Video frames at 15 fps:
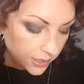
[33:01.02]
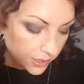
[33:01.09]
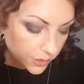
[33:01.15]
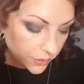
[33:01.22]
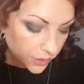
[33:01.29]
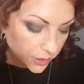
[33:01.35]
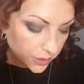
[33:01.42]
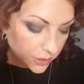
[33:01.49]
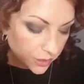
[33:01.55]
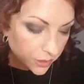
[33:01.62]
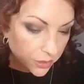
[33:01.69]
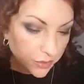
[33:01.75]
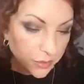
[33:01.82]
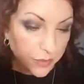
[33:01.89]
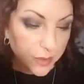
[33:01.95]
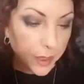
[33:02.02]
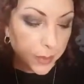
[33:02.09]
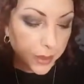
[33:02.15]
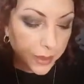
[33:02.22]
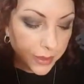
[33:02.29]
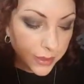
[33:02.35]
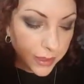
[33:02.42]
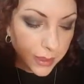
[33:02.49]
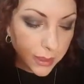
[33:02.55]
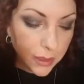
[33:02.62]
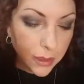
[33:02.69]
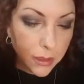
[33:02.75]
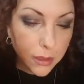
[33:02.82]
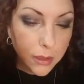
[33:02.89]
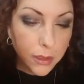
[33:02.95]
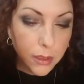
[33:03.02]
I just wanted to do a fabulous